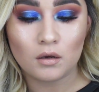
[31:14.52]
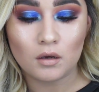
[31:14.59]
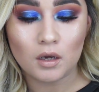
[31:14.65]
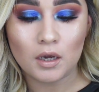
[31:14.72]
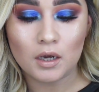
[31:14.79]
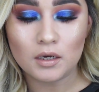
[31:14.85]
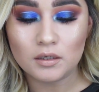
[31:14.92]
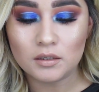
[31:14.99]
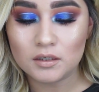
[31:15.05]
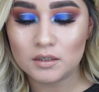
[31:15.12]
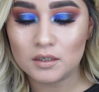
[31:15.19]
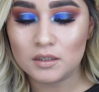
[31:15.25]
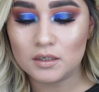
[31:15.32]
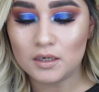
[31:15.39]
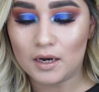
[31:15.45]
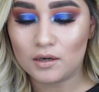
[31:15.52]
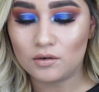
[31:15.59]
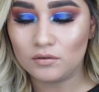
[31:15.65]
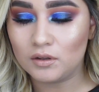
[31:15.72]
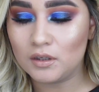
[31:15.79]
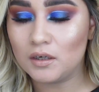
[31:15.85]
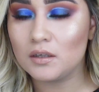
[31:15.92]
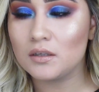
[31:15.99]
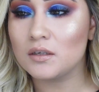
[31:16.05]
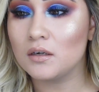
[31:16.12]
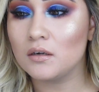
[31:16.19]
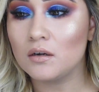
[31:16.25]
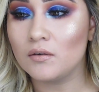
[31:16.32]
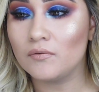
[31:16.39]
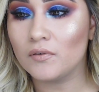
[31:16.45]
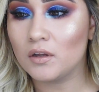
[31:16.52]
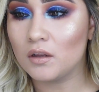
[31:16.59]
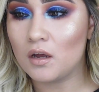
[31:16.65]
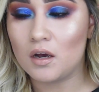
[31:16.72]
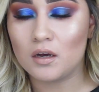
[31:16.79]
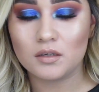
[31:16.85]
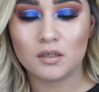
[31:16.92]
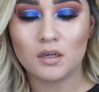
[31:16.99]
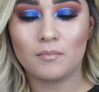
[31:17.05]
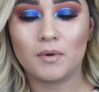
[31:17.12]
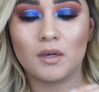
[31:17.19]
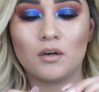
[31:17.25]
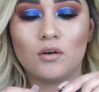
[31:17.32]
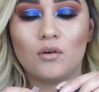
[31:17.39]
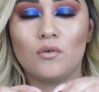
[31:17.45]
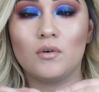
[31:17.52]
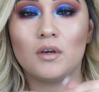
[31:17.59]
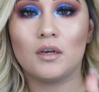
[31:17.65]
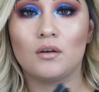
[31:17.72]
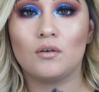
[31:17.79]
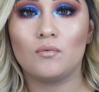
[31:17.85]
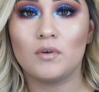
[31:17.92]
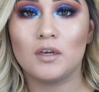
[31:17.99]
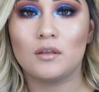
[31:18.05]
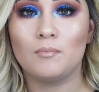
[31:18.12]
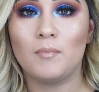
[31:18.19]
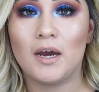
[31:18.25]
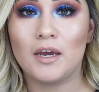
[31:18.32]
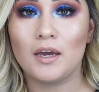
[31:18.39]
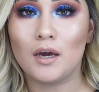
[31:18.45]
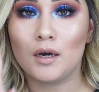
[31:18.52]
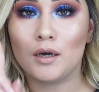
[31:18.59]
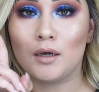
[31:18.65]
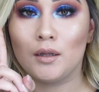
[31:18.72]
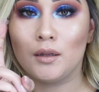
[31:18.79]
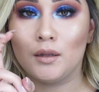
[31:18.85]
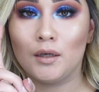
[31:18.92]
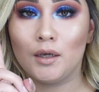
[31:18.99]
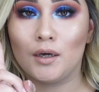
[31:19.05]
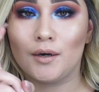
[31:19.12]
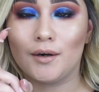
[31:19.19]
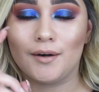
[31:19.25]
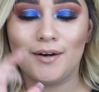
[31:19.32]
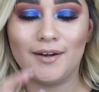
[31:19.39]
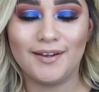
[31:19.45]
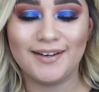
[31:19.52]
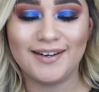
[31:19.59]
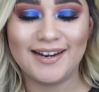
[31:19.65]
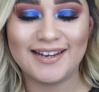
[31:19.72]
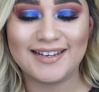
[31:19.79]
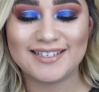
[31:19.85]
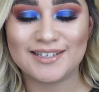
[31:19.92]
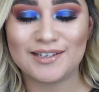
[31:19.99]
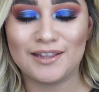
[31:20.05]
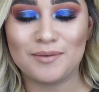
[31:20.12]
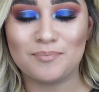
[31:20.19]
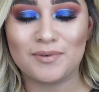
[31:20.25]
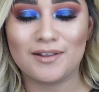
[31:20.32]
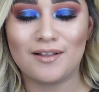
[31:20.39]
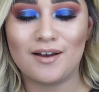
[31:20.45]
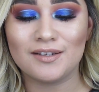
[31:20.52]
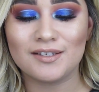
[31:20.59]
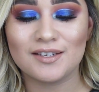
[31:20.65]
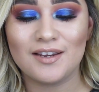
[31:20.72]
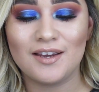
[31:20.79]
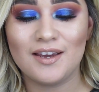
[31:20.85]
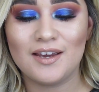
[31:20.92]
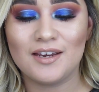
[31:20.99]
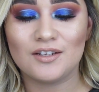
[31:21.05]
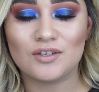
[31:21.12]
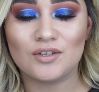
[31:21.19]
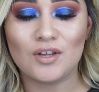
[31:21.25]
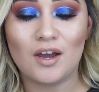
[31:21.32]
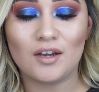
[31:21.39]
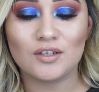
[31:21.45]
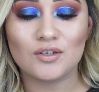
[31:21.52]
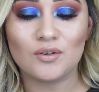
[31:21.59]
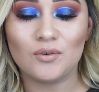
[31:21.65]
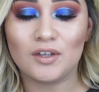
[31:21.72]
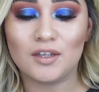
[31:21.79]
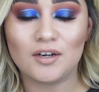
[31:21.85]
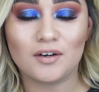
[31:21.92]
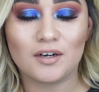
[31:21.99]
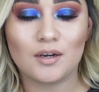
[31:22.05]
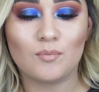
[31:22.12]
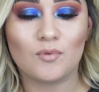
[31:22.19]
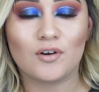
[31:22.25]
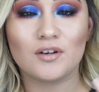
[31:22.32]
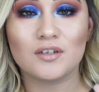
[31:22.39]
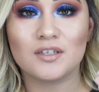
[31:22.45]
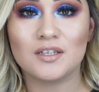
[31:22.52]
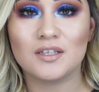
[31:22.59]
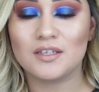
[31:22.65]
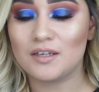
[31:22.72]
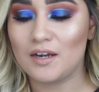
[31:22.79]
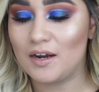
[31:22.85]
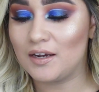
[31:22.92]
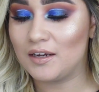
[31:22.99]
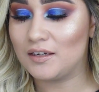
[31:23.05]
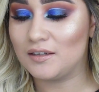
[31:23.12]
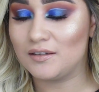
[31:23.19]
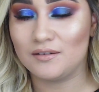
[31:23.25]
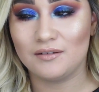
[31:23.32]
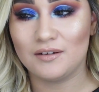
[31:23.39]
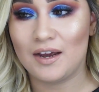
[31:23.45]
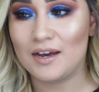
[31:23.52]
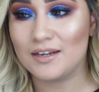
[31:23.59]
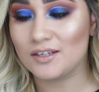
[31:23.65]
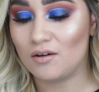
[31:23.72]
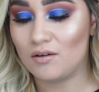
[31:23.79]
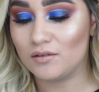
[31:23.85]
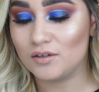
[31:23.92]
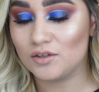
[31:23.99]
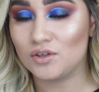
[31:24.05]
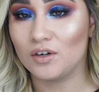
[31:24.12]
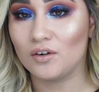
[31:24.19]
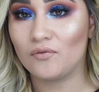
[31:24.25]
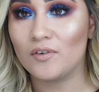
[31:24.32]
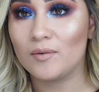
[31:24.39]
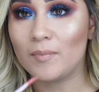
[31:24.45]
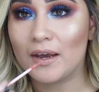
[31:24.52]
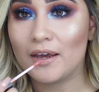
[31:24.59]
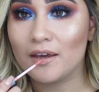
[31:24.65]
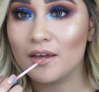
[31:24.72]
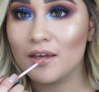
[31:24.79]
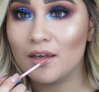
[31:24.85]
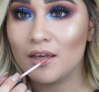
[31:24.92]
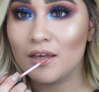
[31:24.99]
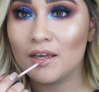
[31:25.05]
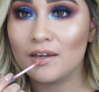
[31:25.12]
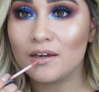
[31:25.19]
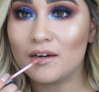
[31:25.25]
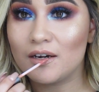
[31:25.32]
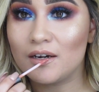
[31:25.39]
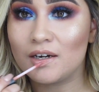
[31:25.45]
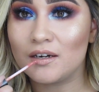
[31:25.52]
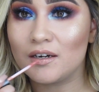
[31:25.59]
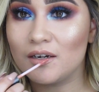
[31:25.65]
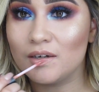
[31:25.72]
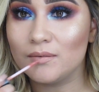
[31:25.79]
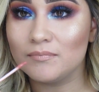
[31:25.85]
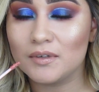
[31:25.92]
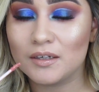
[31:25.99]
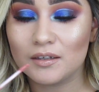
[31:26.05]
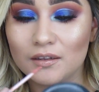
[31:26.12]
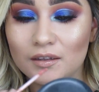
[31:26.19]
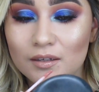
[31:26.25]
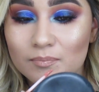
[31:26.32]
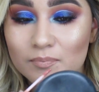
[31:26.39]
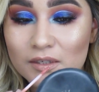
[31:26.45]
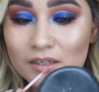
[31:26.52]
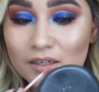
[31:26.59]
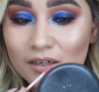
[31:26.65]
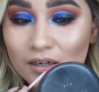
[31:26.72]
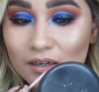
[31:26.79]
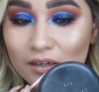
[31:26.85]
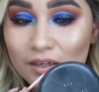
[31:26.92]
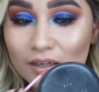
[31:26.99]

And since I don't think it's enough gloss, I'm gonna go in with my clear NYX lip gloss. It's not so clear anymore since it has all the junk from my lipstick.